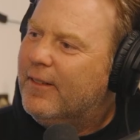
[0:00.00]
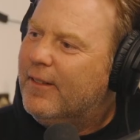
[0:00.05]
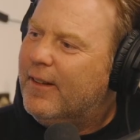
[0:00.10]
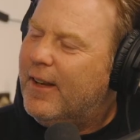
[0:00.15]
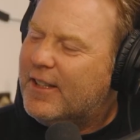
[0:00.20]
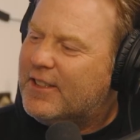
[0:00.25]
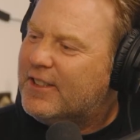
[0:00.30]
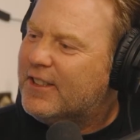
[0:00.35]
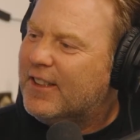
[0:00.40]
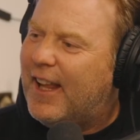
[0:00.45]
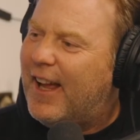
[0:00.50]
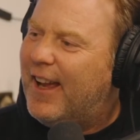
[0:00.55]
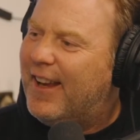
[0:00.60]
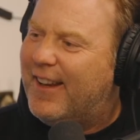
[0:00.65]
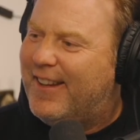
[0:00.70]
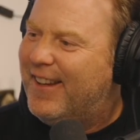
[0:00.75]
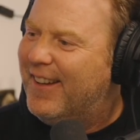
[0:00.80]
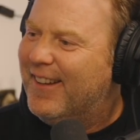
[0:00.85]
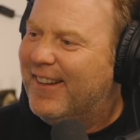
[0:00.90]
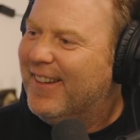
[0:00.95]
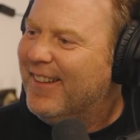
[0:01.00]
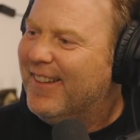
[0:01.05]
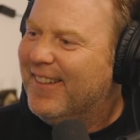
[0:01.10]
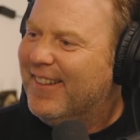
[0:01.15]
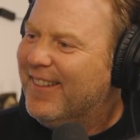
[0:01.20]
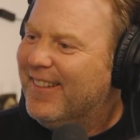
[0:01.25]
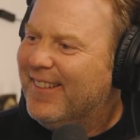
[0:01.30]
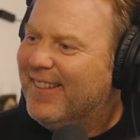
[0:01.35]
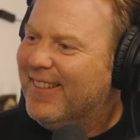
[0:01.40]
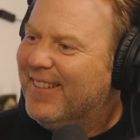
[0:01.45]
It's like,
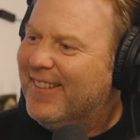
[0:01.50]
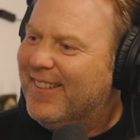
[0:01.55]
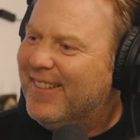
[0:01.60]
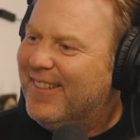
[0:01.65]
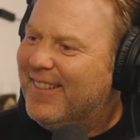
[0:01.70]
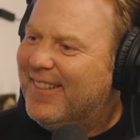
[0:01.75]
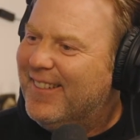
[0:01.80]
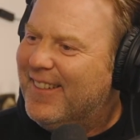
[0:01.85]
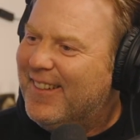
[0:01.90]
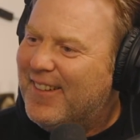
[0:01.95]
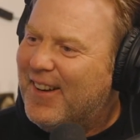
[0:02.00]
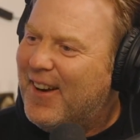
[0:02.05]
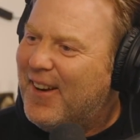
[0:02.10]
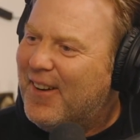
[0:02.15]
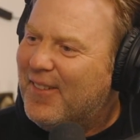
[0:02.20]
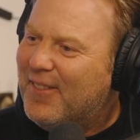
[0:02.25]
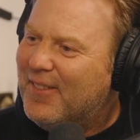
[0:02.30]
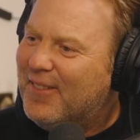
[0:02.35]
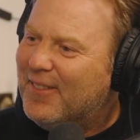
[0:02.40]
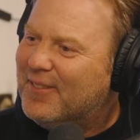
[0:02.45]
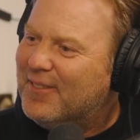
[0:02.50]
you know?